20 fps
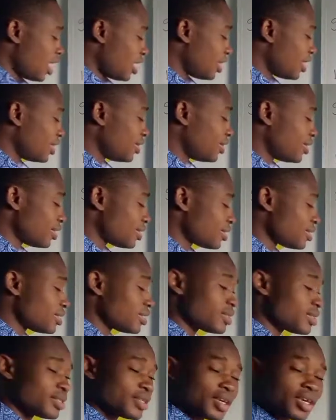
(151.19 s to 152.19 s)
and then this is
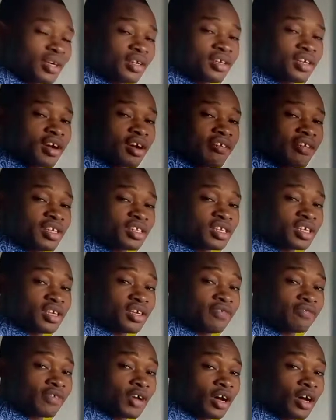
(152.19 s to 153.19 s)
the second
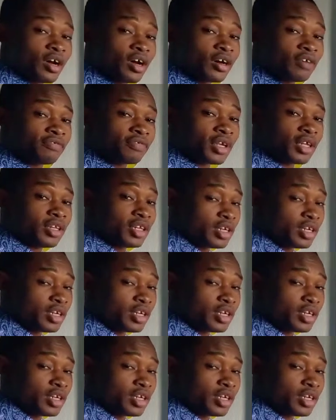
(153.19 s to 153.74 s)
derivative of